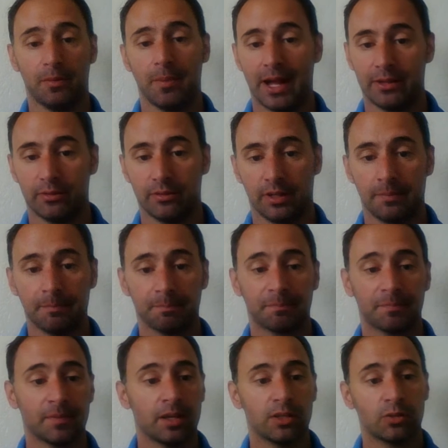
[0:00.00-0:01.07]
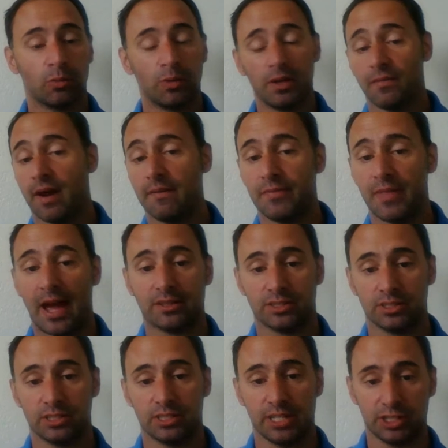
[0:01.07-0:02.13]
manually,
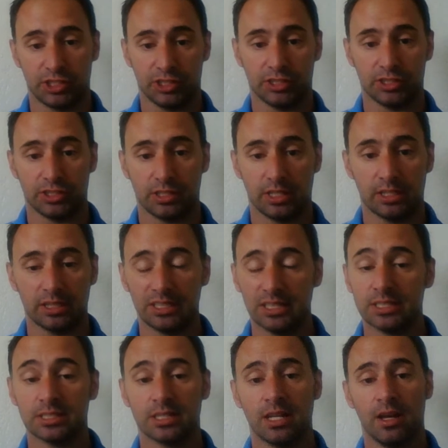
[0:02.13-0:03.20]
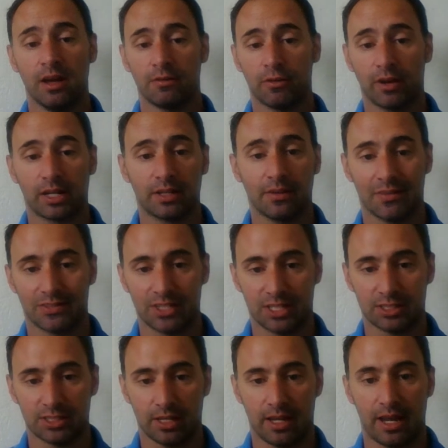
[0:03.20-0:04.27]
25,000 sessions at least, corrective
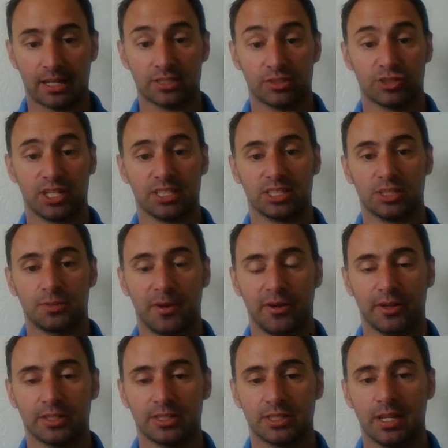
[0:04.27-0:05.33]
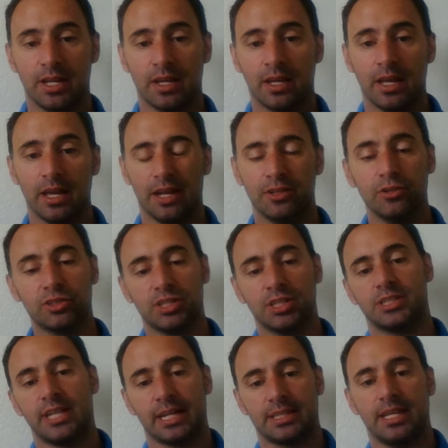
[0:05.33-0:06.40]
exercise experience, and using
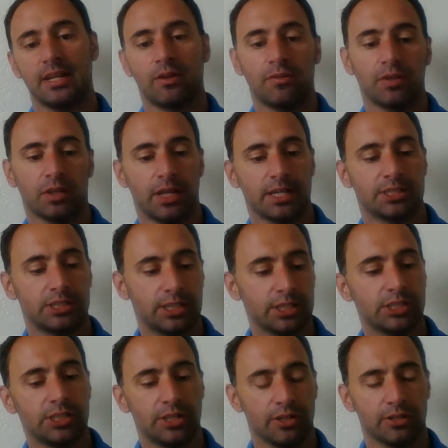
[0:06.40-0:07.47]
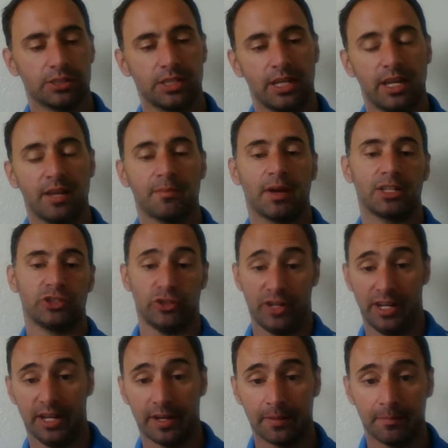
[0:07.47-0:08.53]
this technique over the last 6 years in my
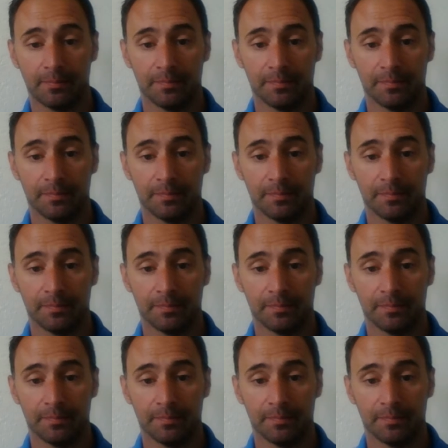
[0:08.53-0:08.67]
training.